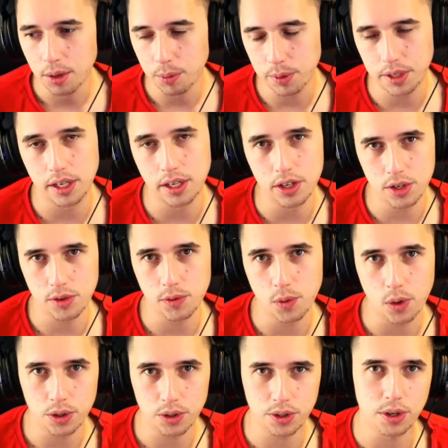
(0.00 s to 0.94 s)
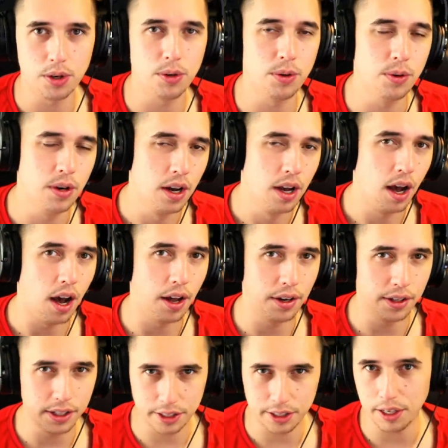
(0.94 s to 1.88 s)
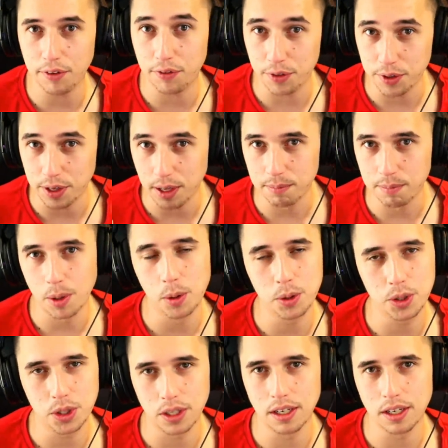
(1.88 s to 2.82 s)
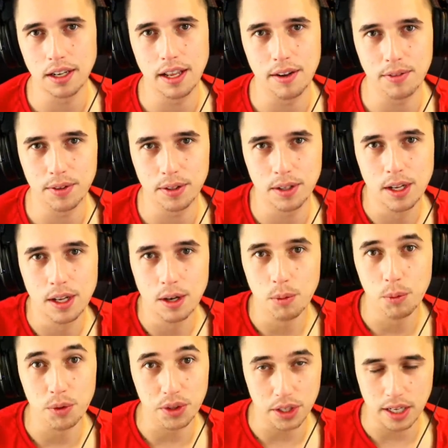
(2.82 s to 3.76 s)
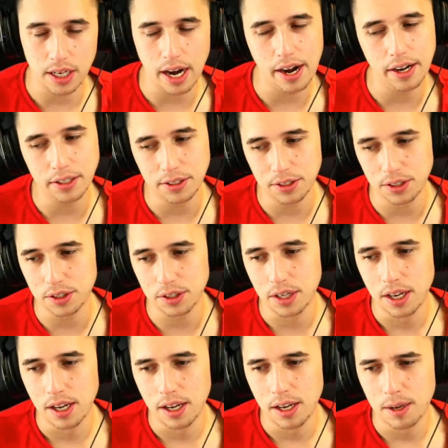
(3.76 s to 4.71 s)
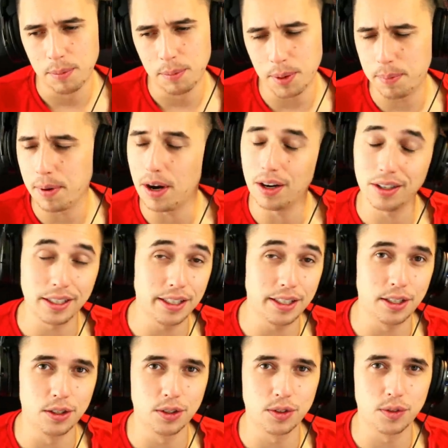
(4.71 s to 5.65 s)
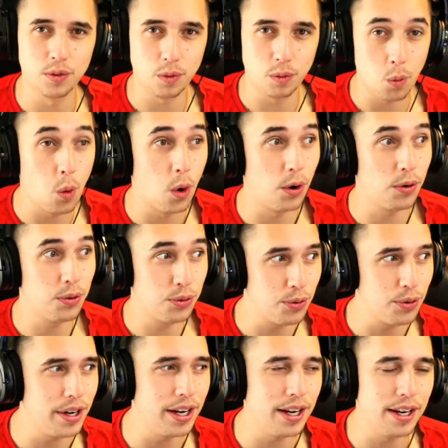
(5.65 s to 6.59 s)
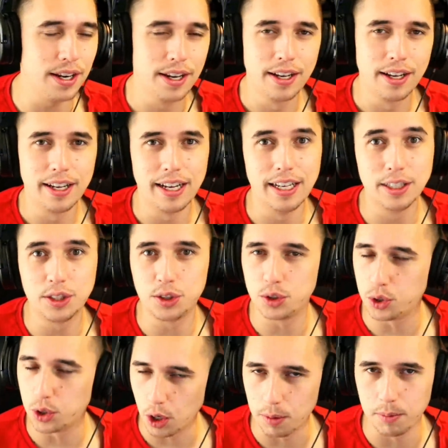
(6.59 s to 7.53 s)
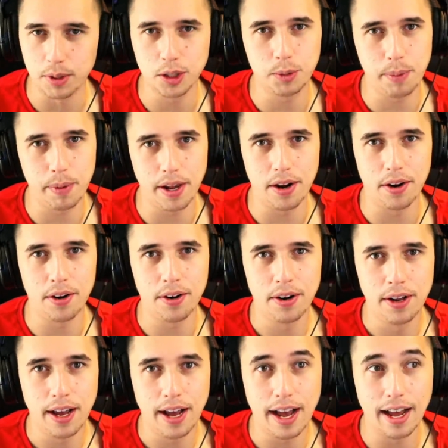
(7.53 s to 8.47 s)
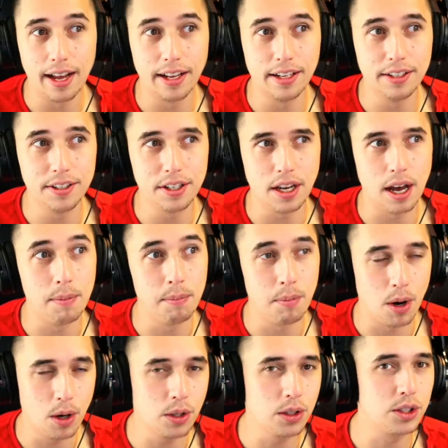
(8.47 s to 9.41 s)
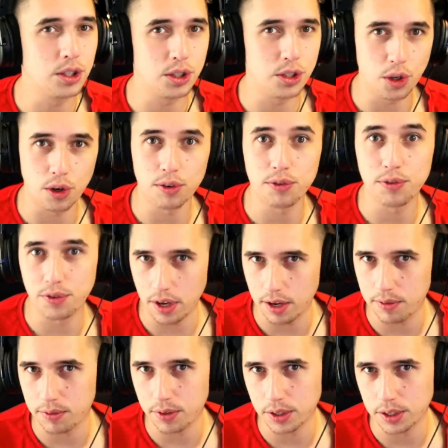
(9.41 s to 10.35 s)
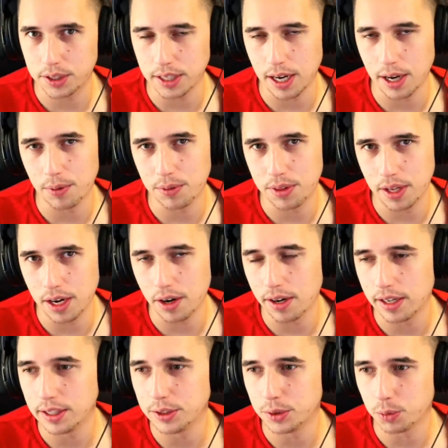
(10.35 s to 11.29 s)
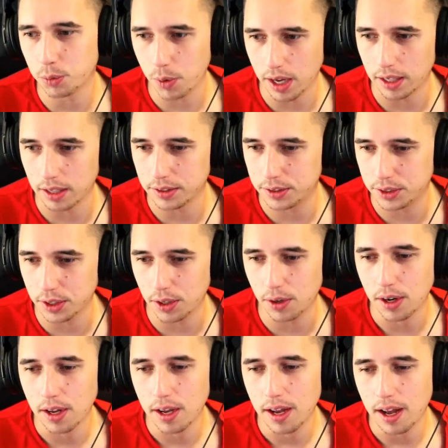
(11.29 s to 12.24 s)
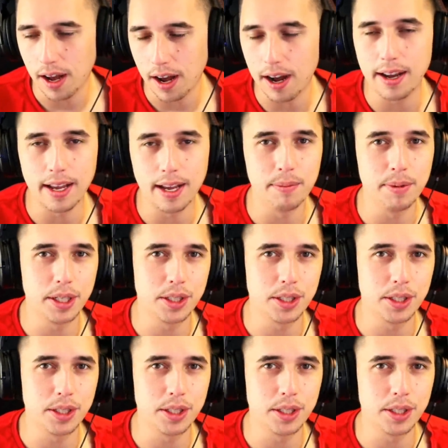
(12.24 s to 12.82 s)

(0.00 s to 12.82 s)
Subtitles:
with Gears of War 2 on a different emotional level with the characters. But apparently Gears of War 3 is so much better and amongst your favorites out there as well. So I am